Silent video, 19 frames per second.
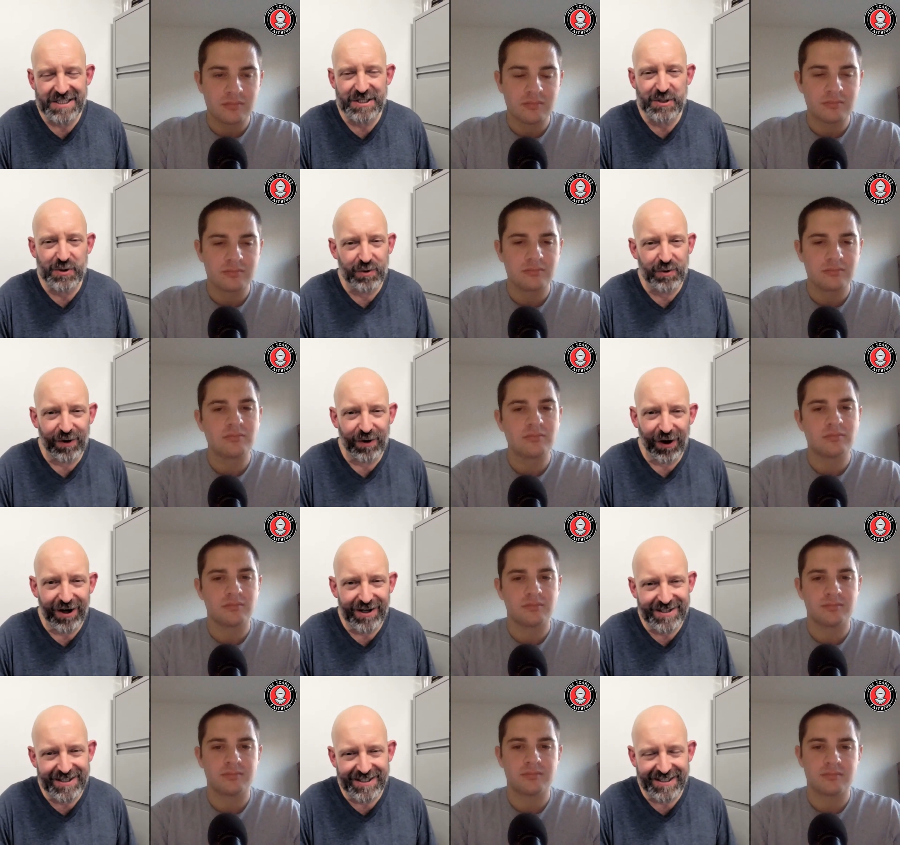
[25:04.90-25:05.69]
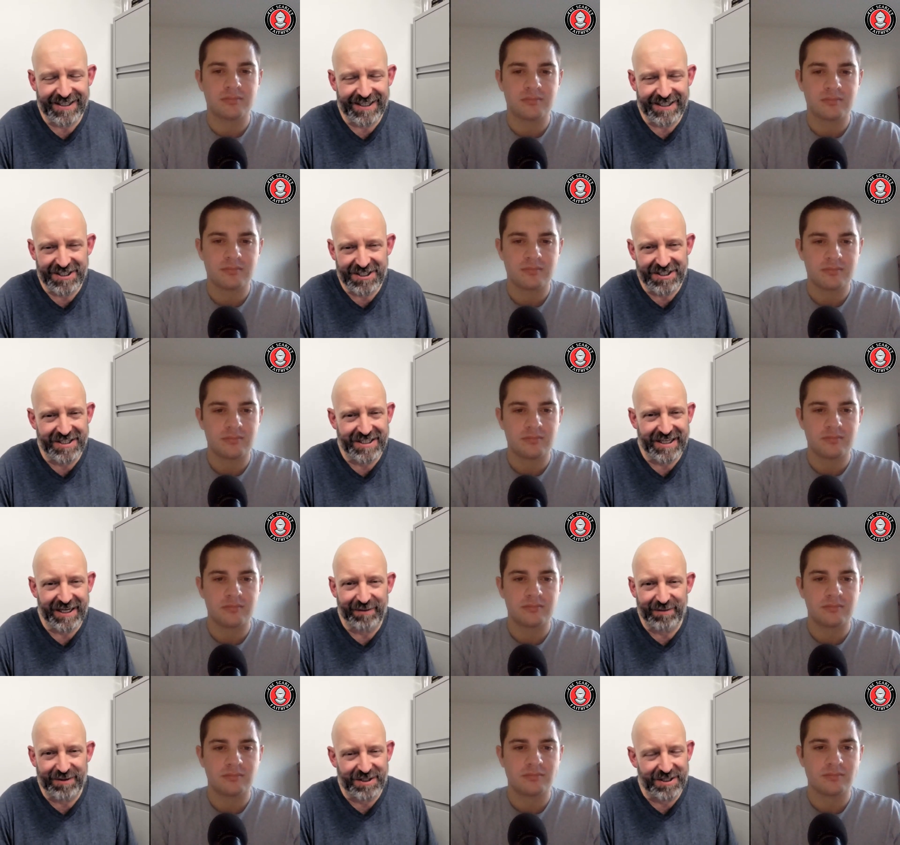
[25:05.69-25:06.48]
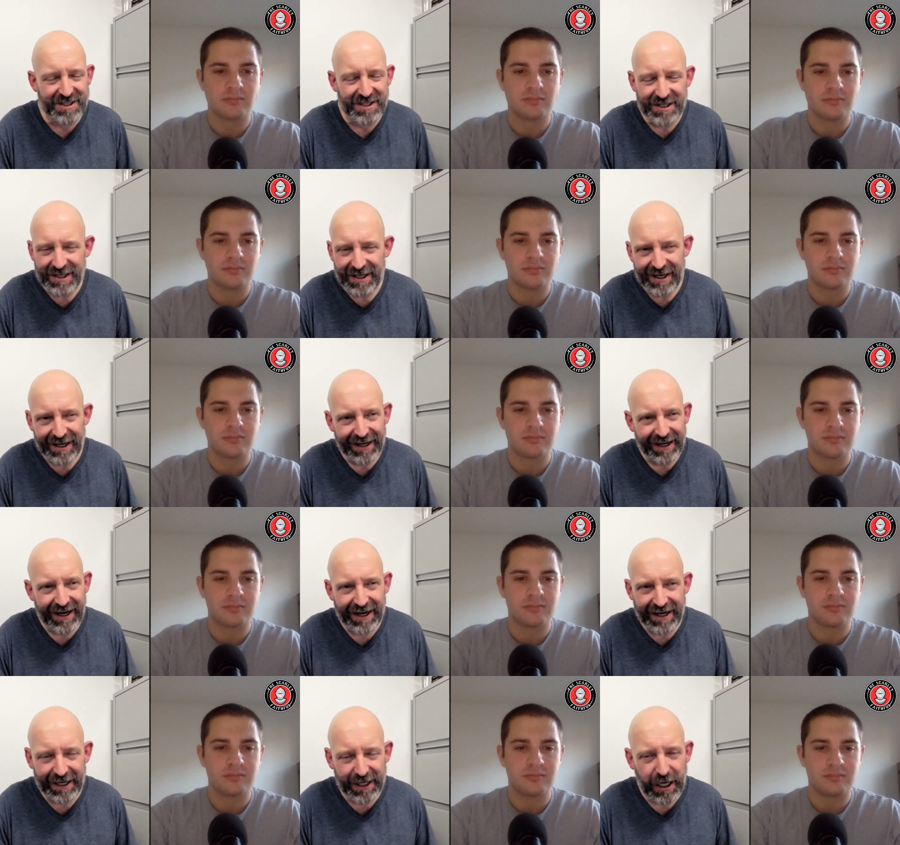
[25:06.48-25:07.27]
Speaker 1: two losses, it just seems
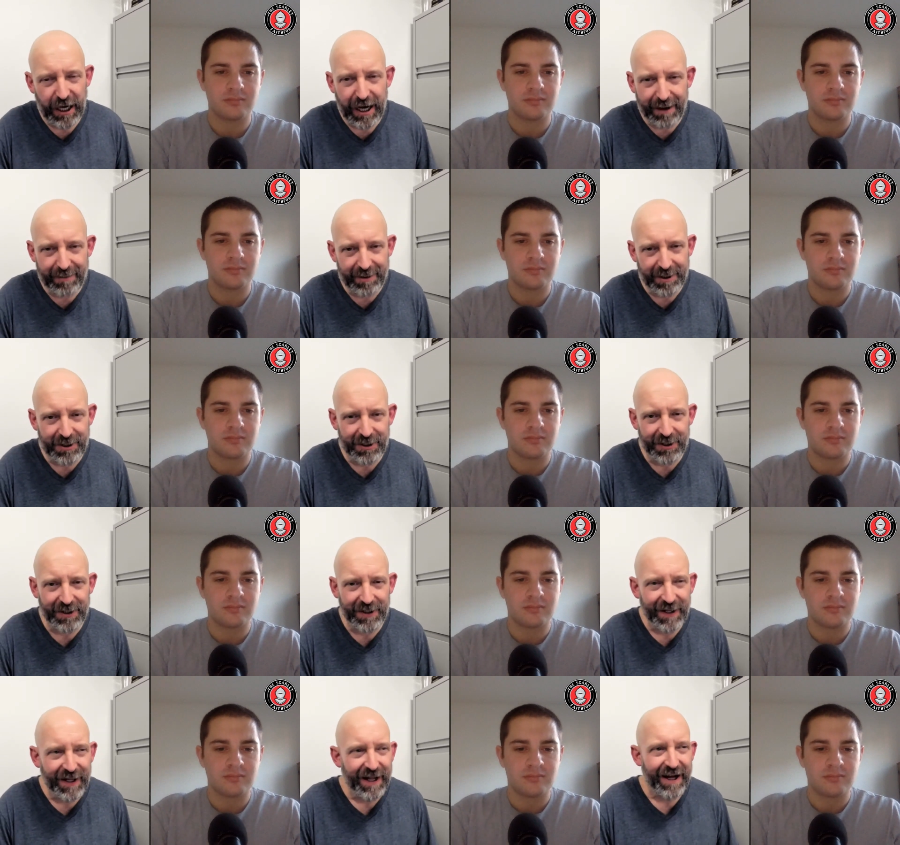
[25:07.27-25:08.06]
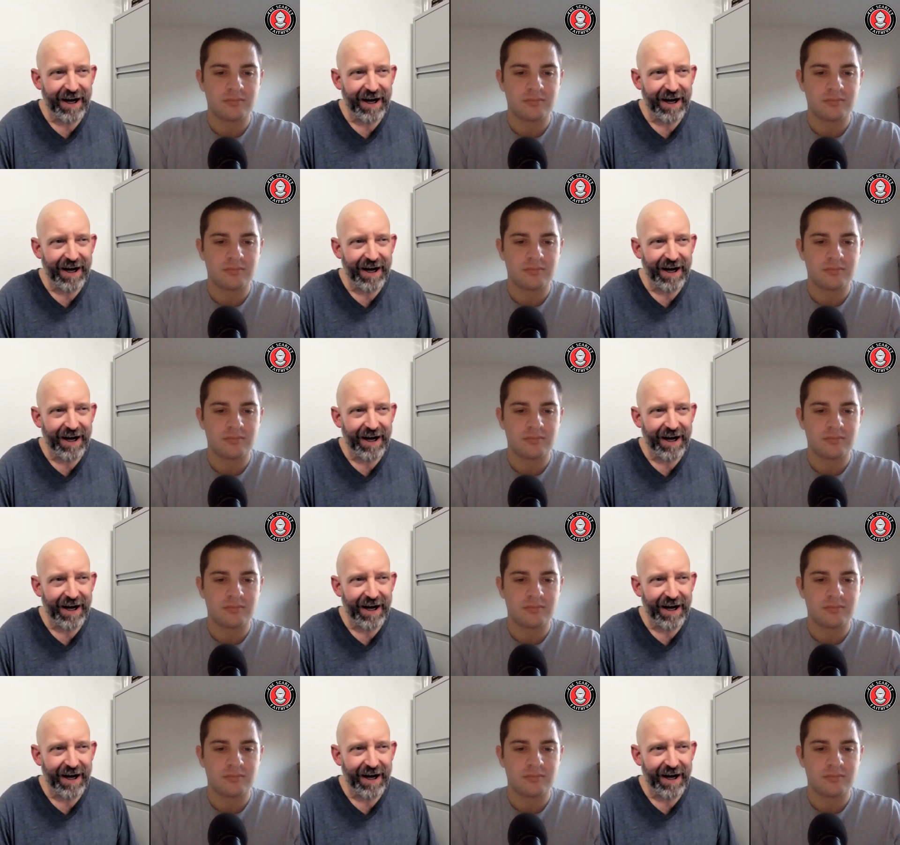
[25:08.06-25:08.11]
kind of comical.